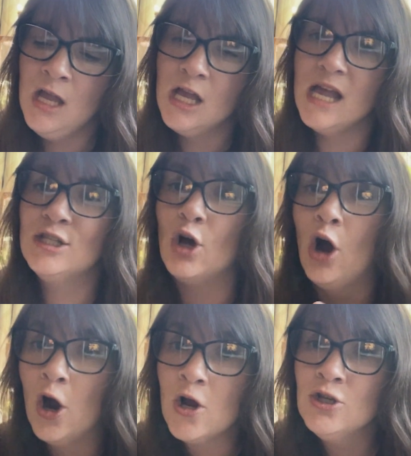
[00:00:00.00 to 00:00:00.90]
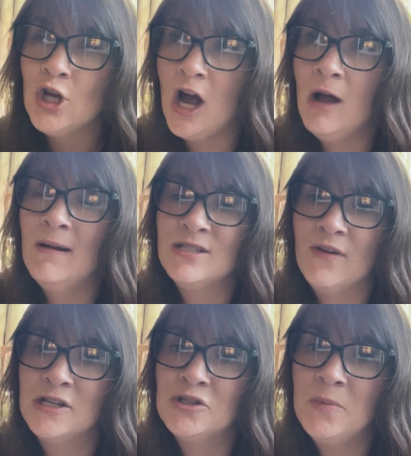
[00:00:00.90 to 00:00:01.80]
It's our job as
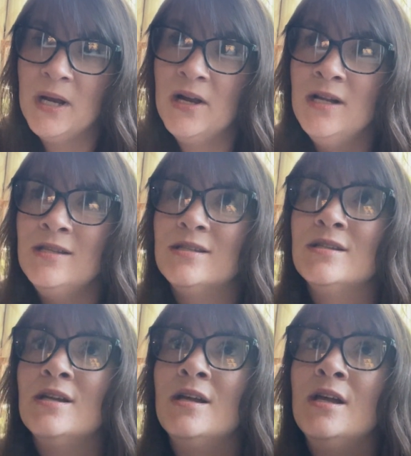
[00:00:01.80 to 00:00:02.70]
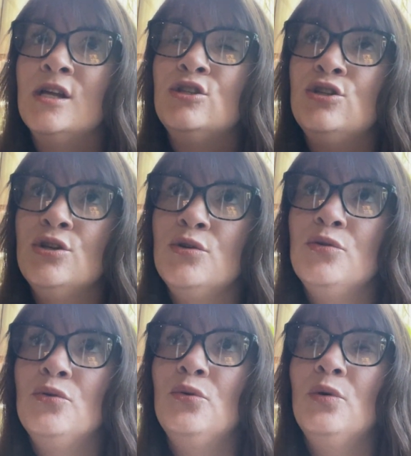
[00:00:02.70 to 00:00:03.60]
foster parents
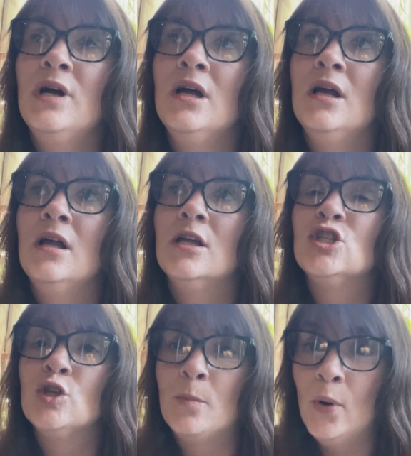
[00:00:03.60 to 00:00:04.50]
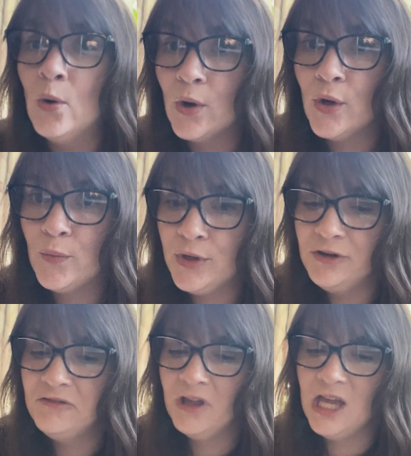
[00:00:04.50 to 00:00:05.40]
to support
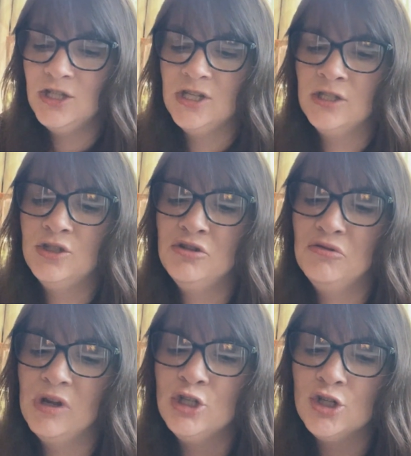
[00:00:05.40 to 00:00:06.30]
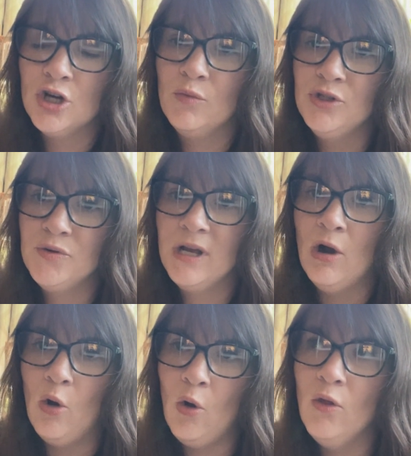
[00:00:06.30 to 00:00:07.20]
reunification, to ensure we're doing
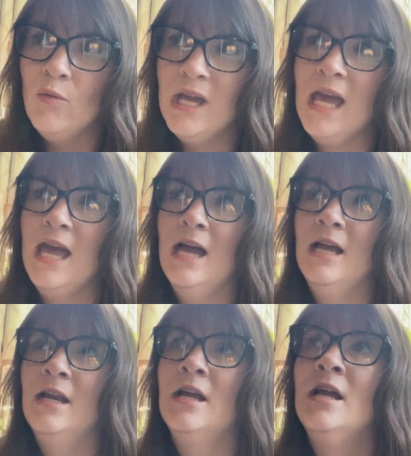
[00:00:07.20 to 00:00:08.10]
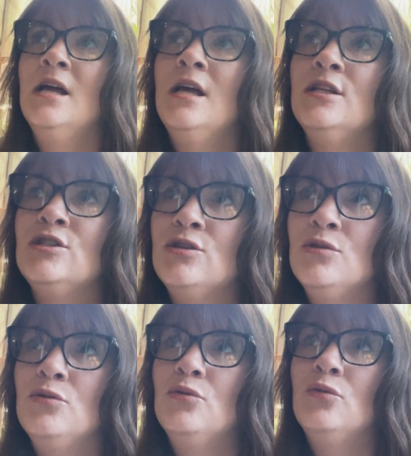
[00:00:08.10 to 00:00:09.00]
all that we can
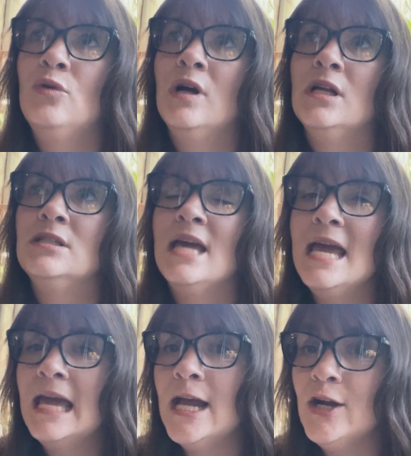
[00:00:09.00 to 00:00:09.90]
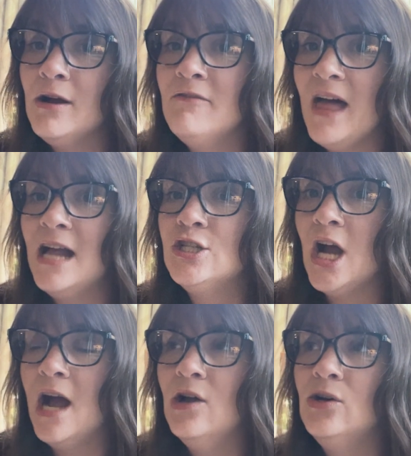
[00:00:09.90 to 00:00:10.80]
to take care of that
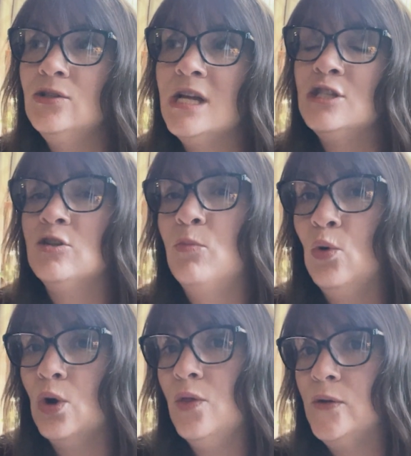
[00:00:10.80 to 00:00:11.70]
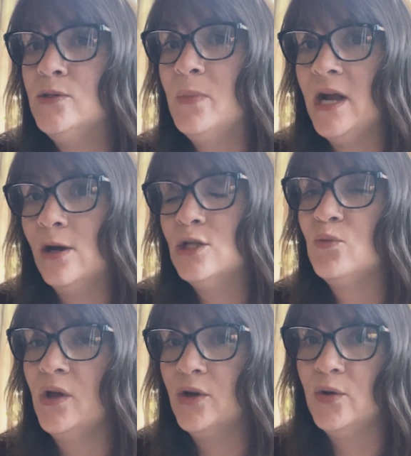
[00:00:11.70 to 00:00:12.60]
child and support those parents
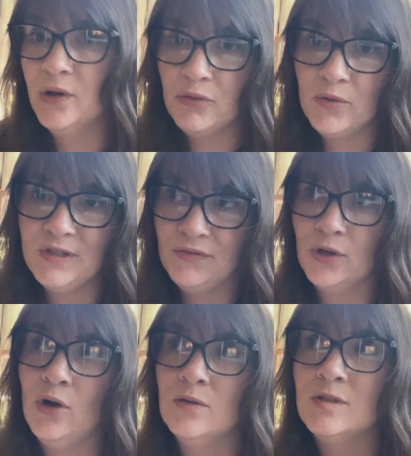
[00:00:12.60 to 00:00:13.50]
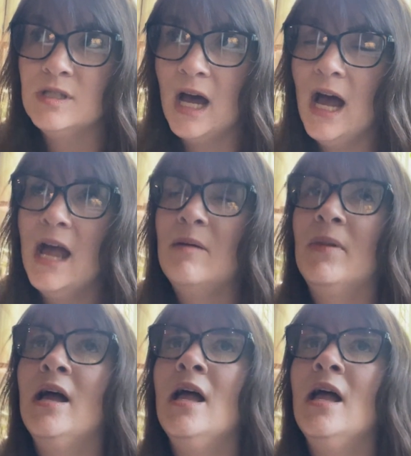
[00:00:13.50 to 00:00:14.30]
while they're going through a difficult time